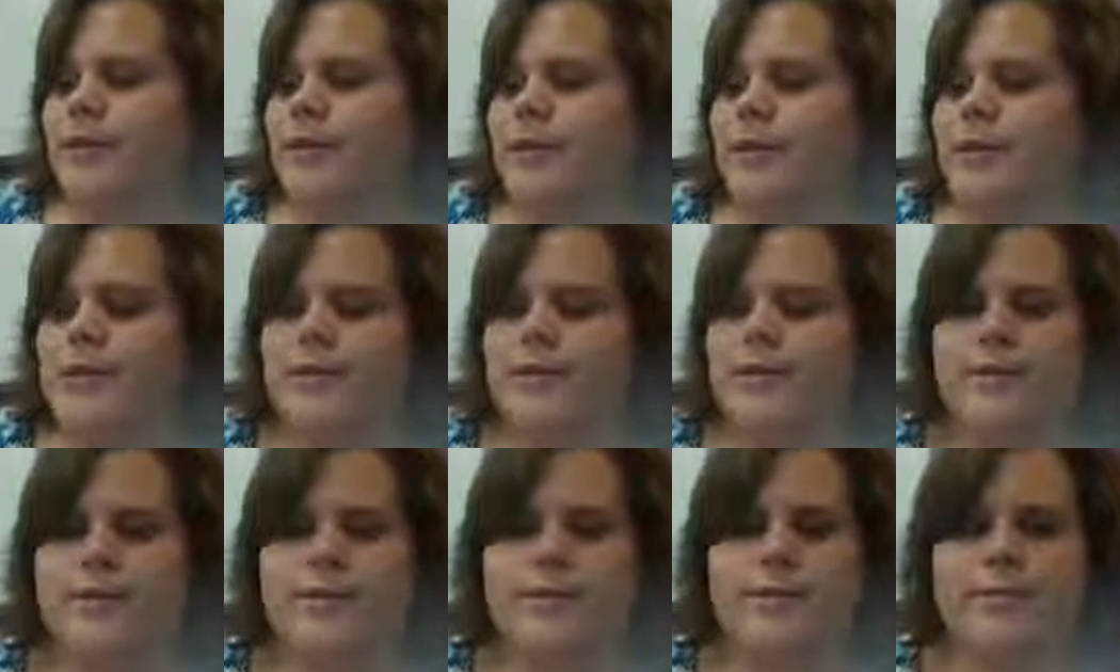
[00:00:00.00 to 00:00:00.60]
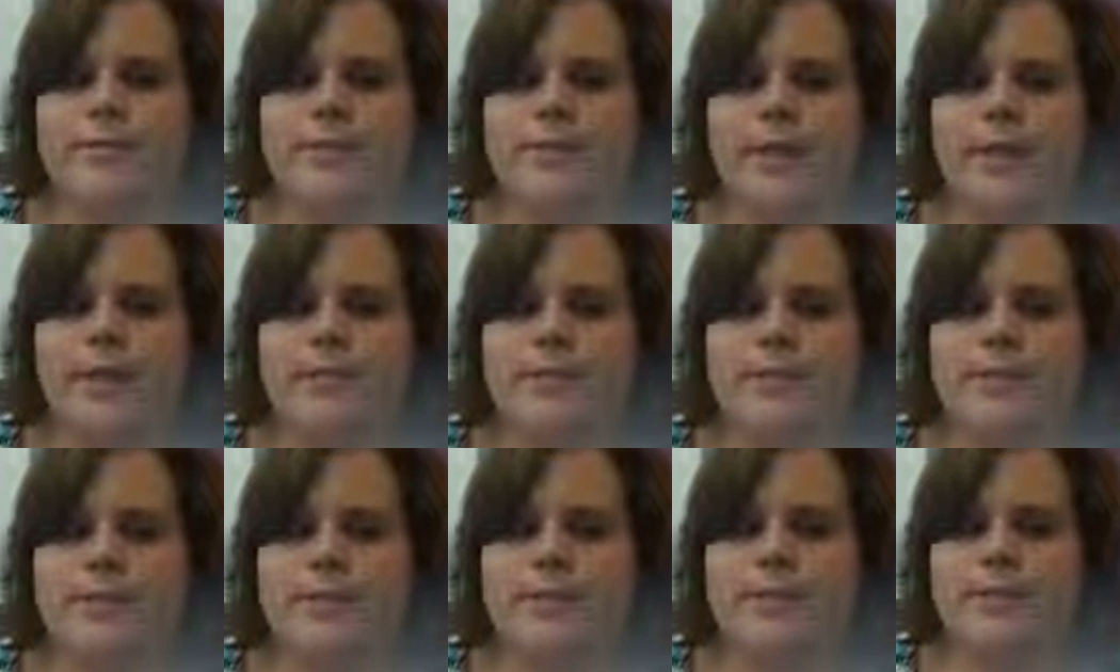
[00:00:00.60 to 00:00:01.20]
These two
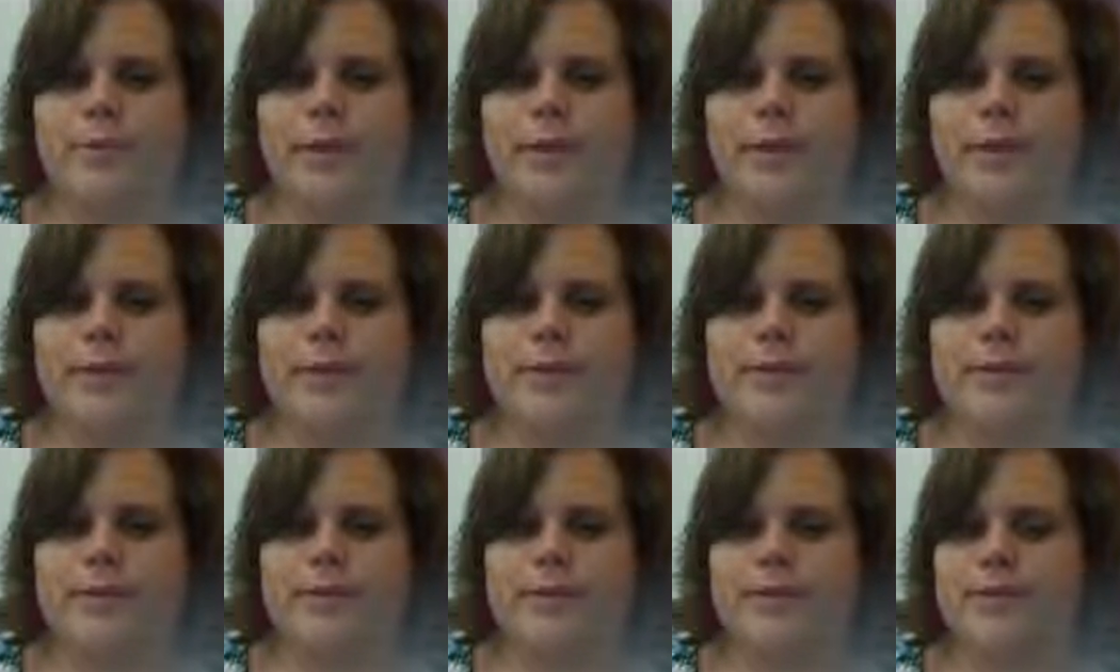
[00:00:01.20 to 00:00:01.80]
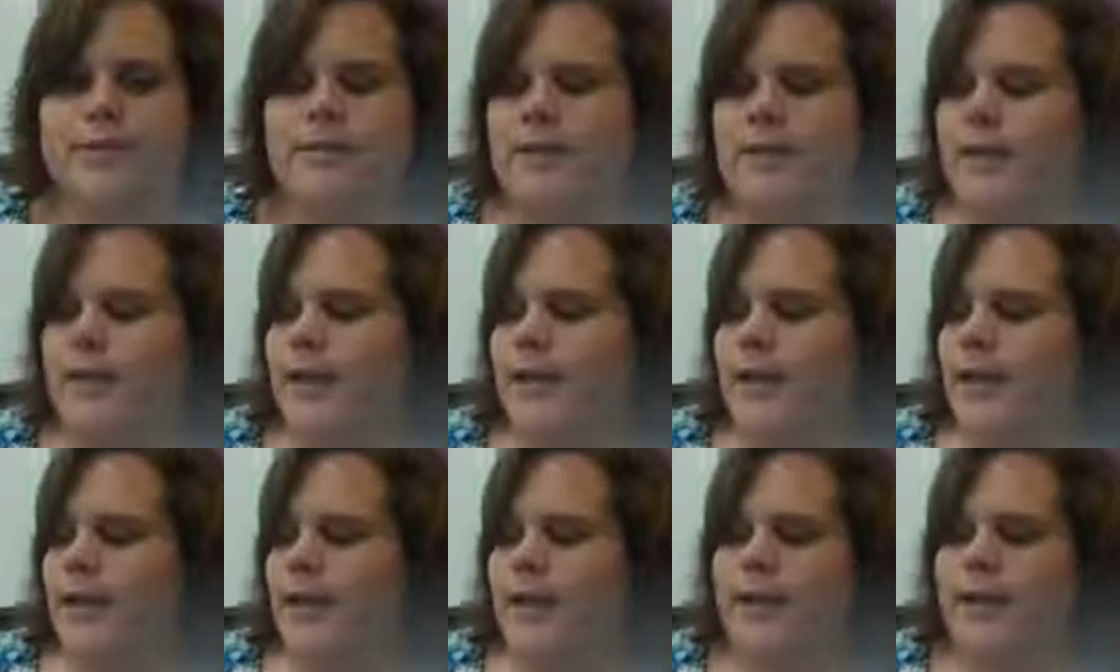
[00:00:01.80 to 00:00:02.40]
count twice,
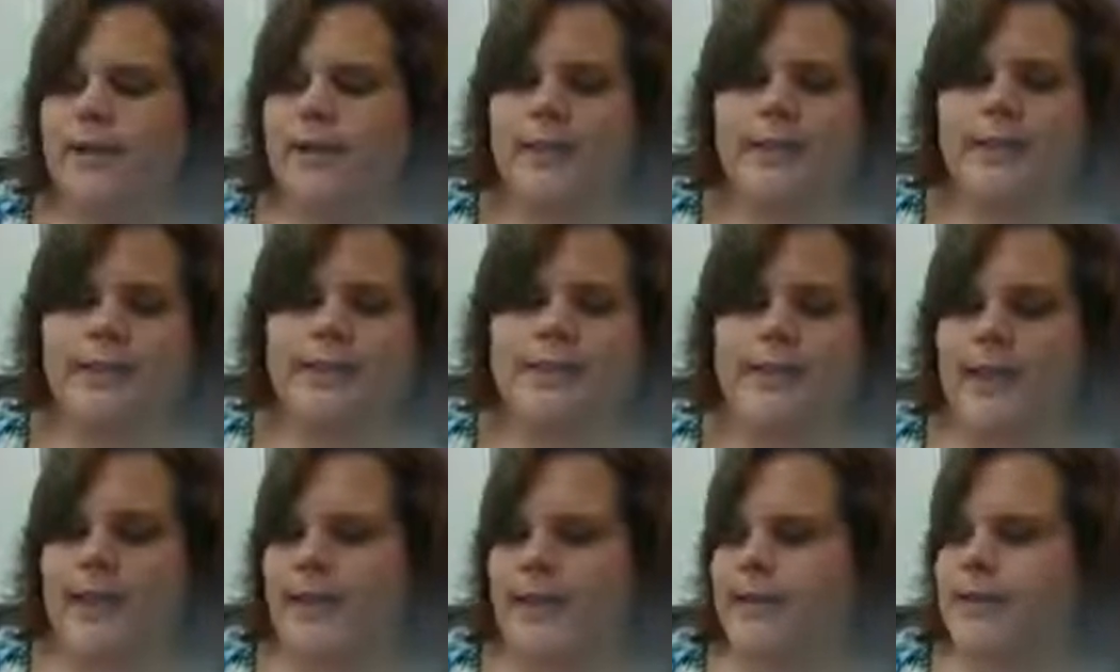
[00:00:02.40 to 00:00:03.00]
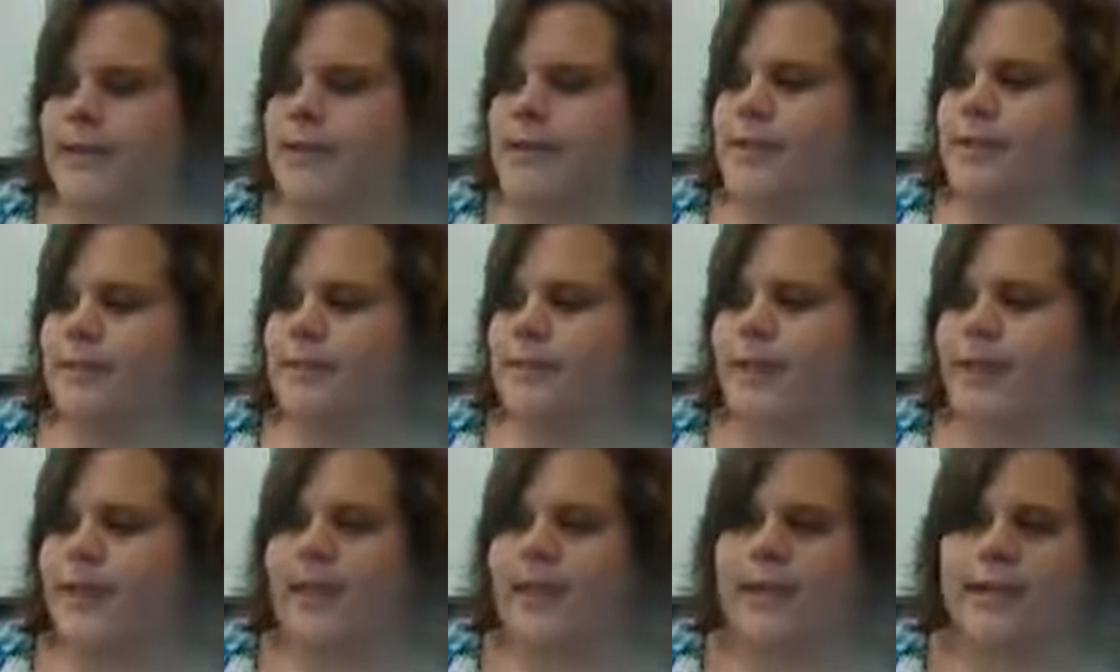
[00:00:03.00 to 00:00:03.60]
and then it's added to
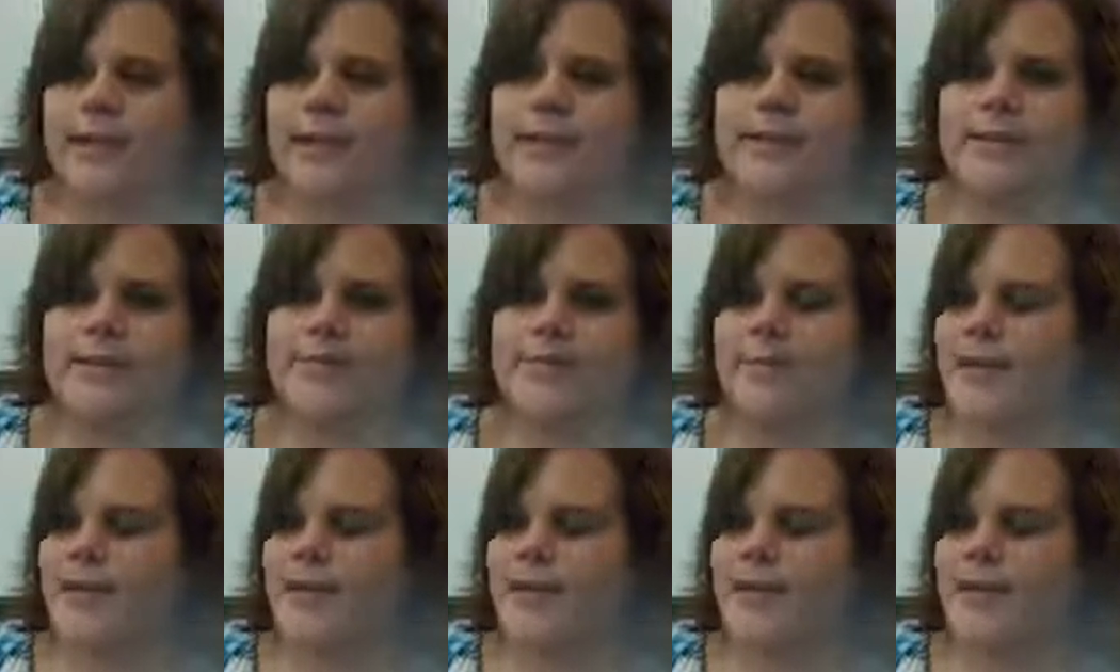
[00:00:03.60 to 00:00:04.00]
mechanics.